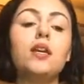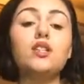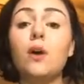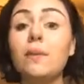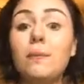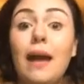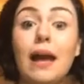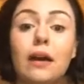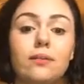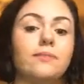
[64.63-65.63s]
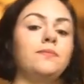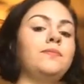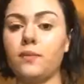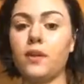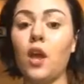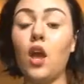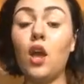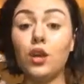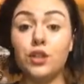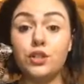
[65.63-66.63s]
So I'll be back.
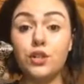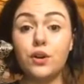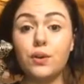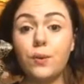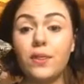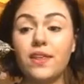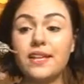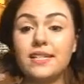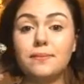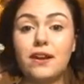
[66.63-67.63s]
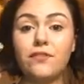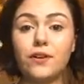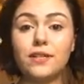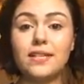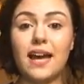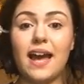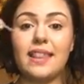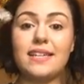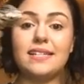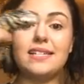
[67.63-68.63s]
So this is my first
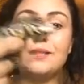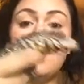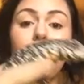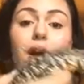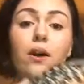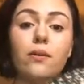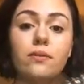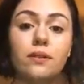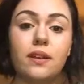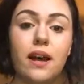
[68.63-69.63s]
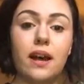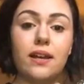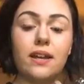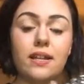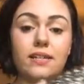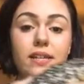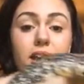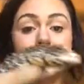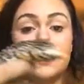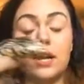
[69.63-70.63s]
guy. This is Poe. He
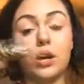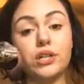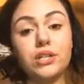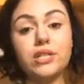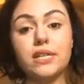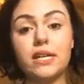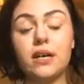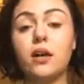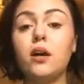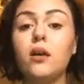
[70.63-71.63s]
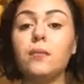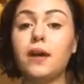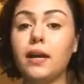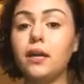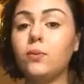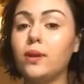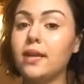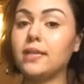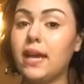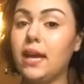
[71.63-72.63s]
is an Argentina black and
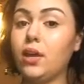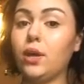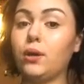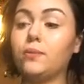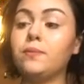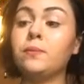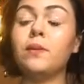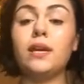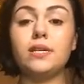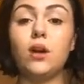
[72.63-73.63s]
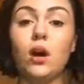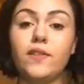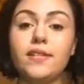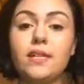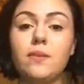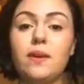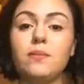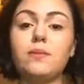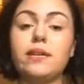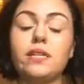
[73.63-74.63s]
white Tegu. He's obviously a
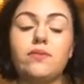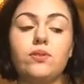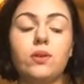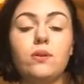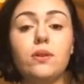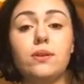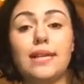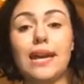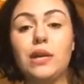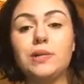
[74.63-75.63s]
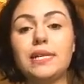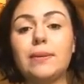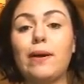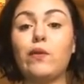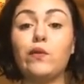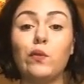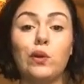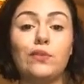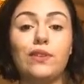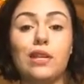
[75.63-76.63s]
baby because if you don't know, Tegus get about
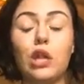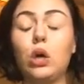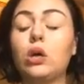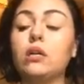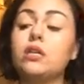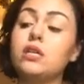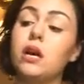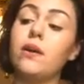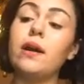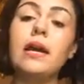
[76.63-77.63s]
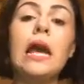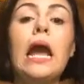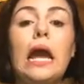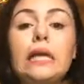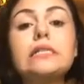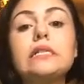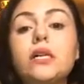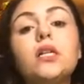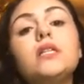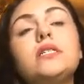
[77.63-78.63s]
4 feet long. So he's
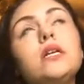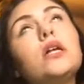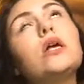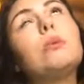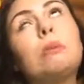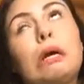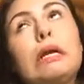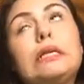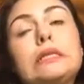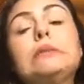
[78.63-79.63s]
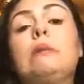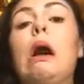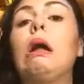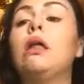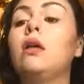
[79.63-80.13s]
clearly still pretty small.